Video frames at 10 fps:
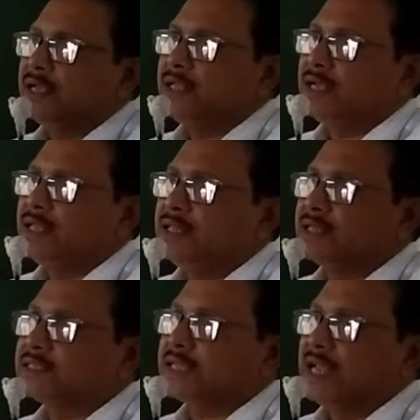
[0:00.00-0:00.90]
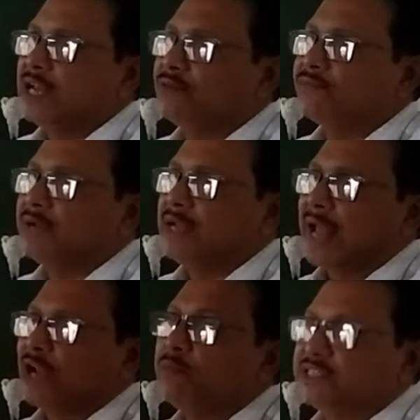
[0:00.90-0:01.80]
in the scale of
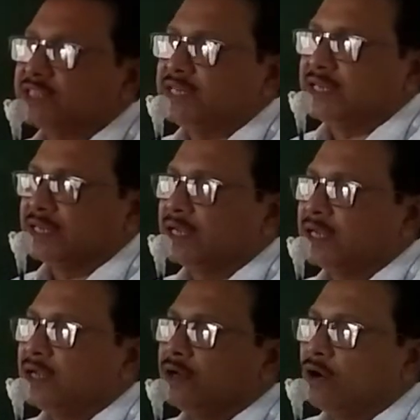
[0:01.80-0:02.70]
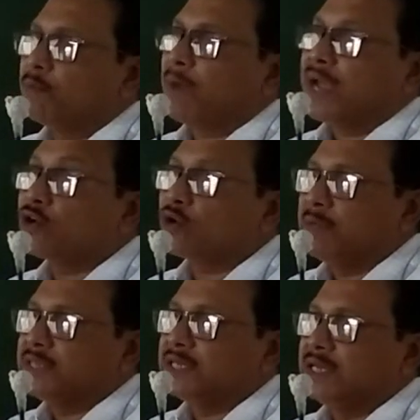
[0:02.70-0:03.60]
nano machining or micro
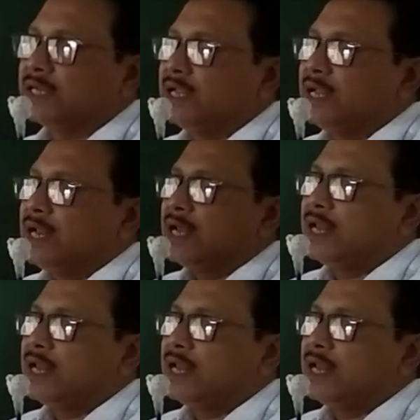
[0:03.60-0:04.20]
machining.